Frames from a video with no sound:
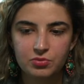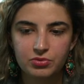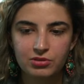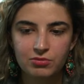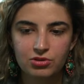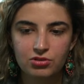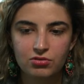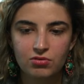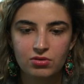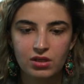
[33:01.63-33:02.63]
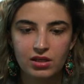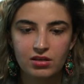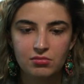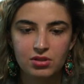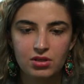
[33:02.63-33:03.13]
pretty much the whole
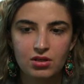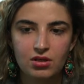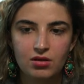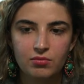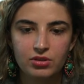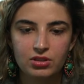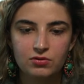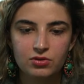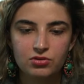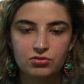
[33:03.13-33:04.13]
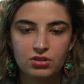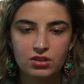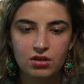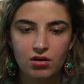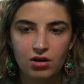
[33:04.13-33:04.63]
game, but it was
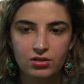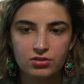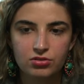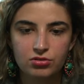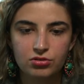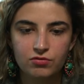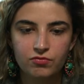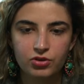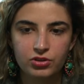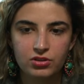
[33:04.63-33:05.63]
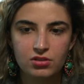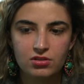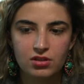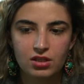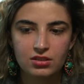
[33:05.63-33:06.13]
really hard to convert
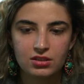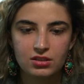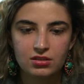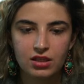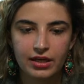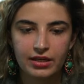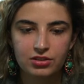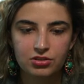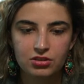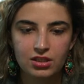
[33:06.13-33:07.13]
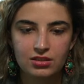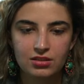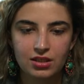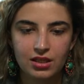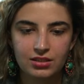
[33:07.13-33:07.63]
it until I actually got a
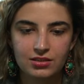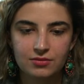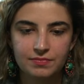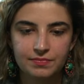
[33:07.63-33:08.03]
nice